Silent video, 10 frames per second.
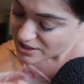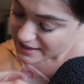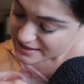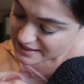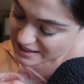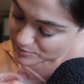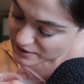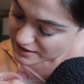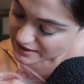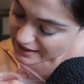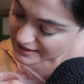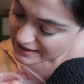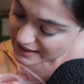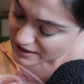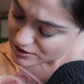trying to keep it kind
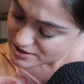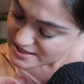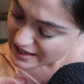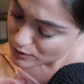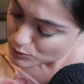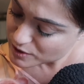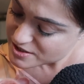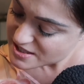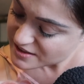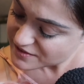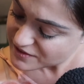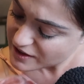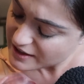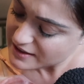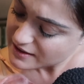of angled downwards in the
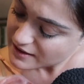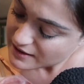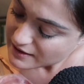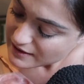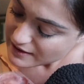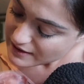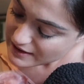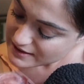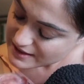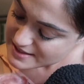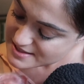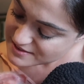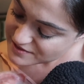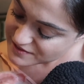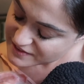front and nice
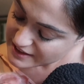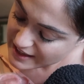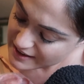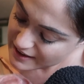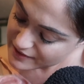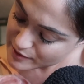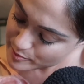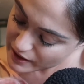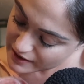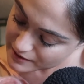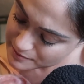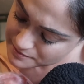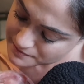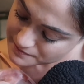and flat on the bottom.